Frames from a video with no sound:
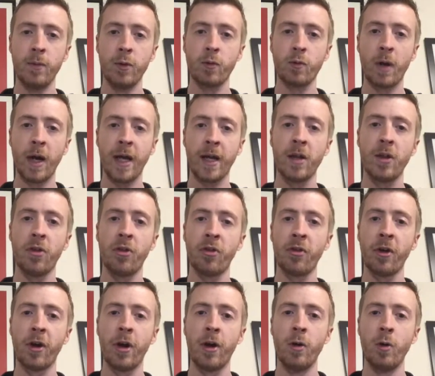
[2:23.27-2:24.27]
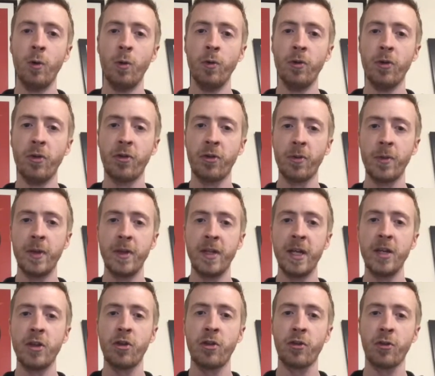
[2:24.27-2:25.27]
reconcile the
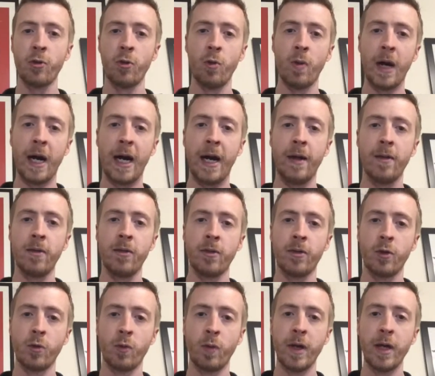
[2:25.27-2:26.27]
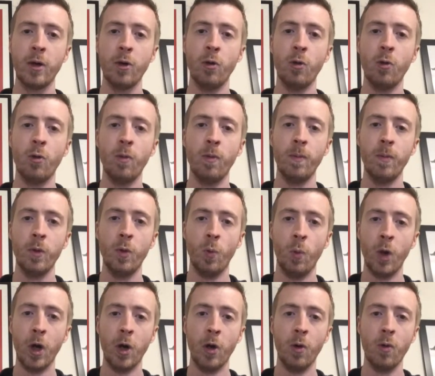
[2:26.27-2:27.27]
digital and the real
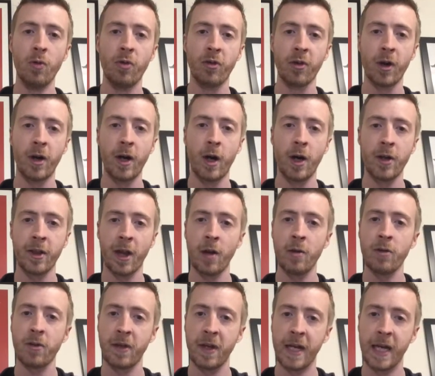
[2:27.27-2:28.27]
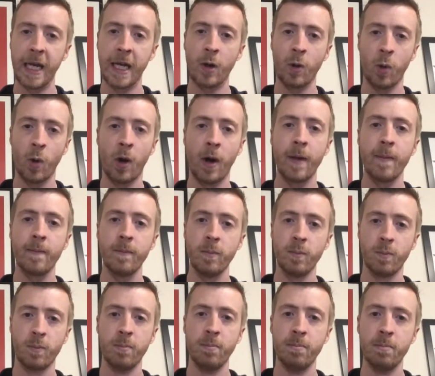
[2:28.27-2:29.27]
worlds, and I don't think it quite
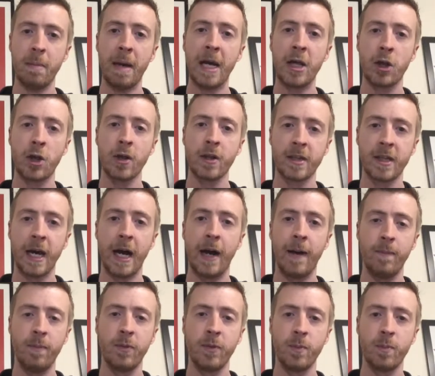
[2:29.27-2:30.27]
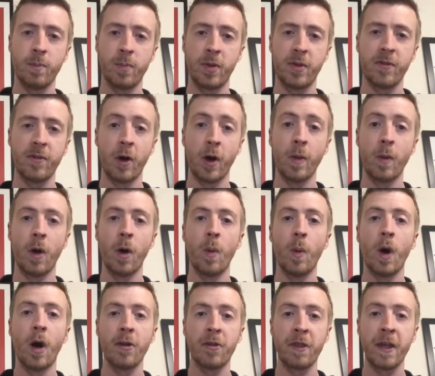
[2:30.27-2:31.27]
measured that very
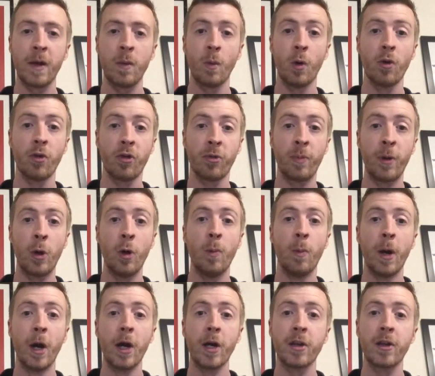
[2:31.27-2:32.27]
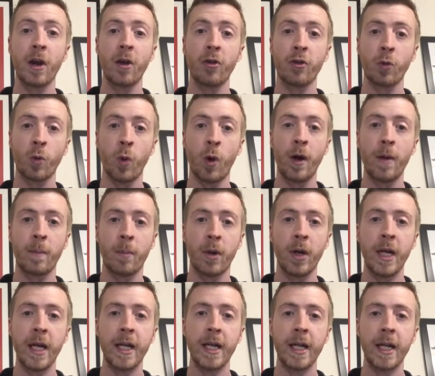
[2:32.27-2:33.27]
well. I think what Spielberg does quite
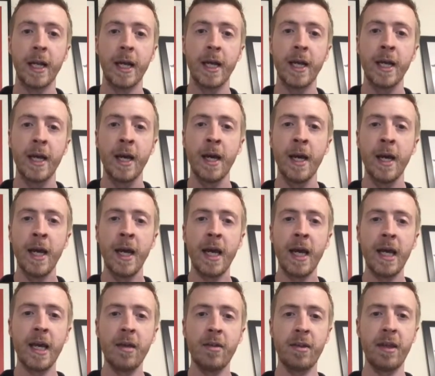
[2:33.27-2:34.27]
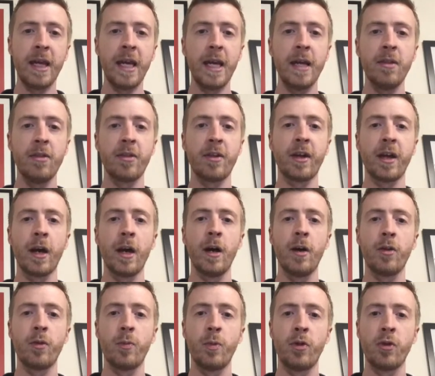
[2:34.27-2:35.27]
brilliantly is he
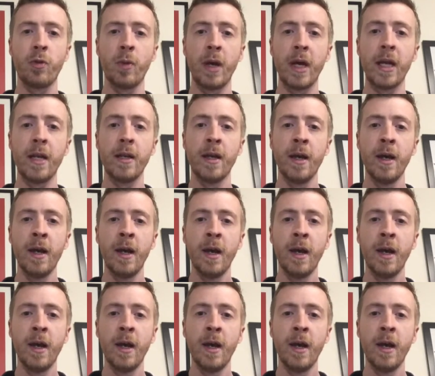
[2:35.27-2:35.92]
intercuts between